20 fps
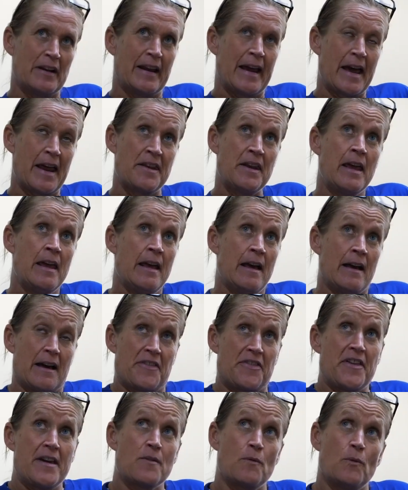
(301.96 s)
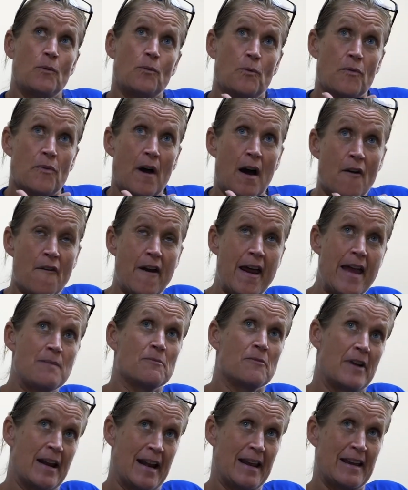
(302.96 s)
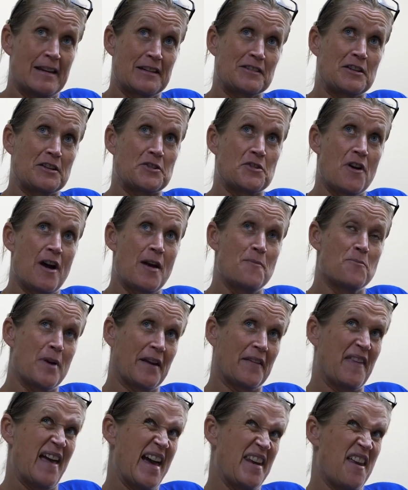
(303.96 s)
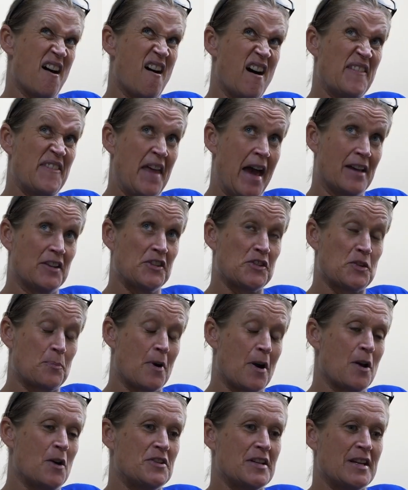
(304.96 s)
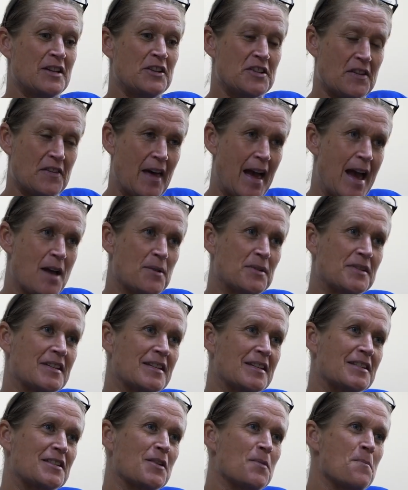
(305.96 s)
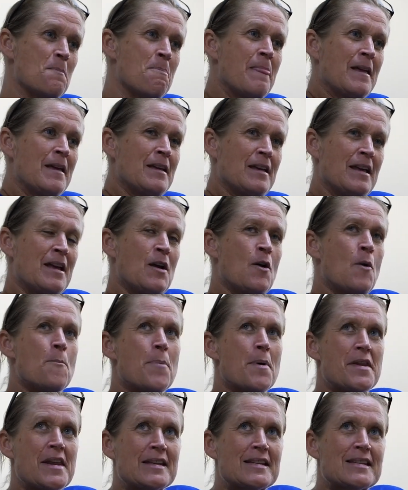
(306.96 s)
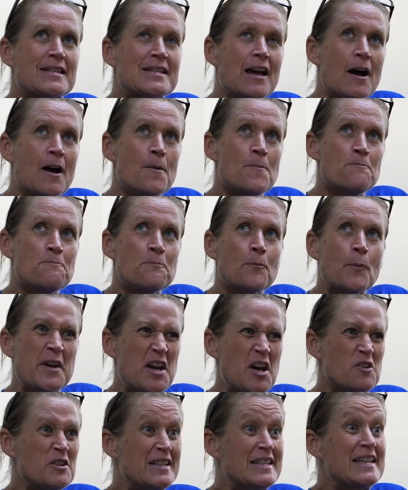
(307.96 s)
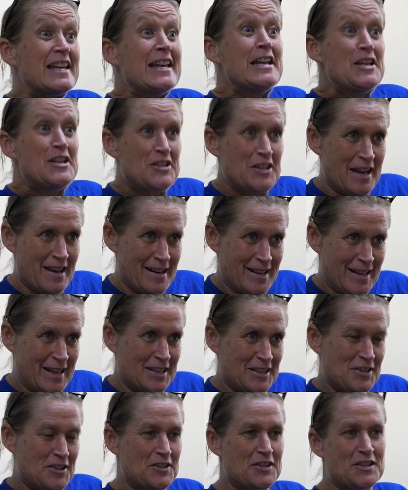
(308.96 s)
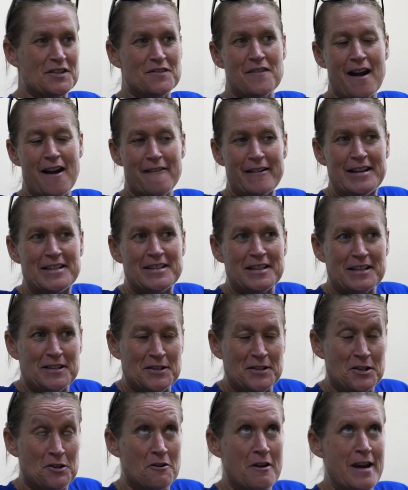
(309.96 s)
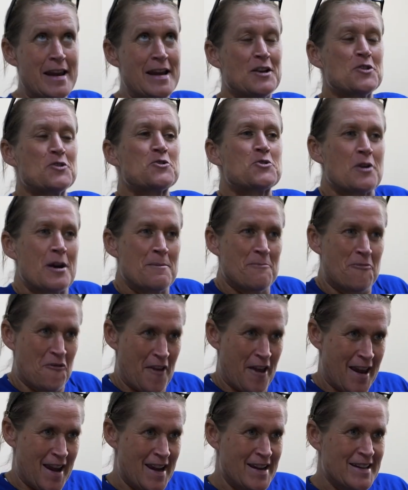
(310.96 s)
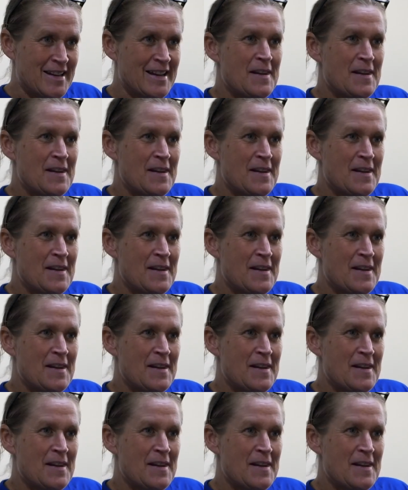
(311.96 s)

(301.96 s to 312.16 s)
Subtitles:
Mm-hmm. And I think our aim really is to try and bring the head, heart and hands approach into the house system. But it's we don't teach it. It's just a very discreet drip feed.